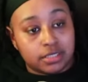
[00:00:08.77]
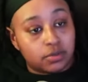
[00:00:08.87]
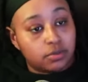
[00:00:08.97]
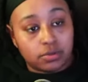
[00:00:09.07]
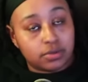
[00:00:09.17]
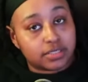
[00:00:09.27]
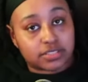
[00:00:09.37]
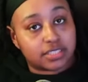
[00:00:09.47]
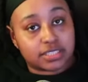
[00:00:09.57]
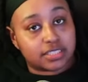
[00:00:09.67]
ooh, it's
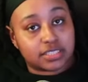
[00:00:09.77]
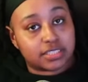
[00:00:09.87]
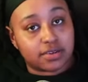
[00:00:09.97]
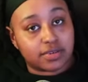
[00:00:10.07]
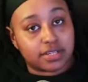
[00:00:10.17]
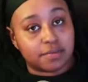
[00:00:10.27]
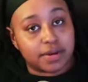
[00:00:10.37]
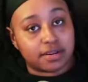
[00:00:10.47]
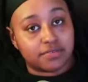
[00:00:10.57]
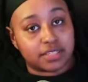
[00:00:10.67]
just, it just don't get no
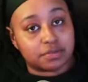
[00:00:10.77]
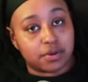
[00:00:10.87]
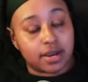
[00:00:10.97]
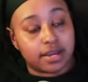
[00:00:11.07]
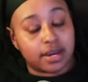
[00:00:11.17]
better for this boy.